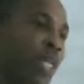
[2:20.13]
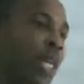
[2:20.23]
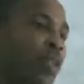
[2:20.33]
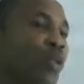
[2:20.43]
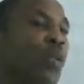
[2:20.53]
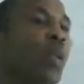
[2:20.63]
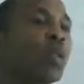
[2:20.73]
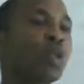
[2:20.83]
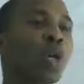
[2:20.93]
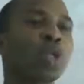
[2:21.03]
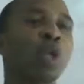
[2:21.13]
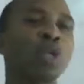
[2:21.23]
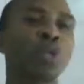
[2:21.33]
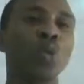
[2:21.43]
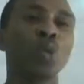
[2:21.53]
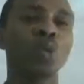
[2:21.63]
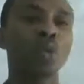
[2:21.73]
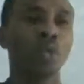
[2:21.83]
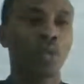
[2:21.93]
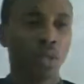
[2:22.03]
then you know such cost is what?
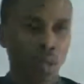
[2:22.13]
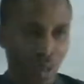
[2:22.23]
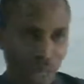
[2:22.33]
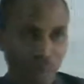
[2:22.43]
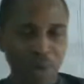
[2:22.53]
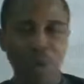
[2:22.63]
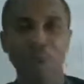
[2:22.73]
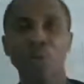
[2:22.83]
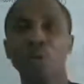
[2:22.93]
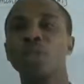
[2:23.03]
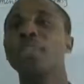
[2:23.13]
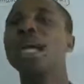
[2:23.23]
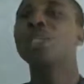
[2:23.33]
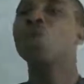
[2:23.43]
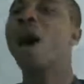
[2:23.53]
Semi-variable cost. Then you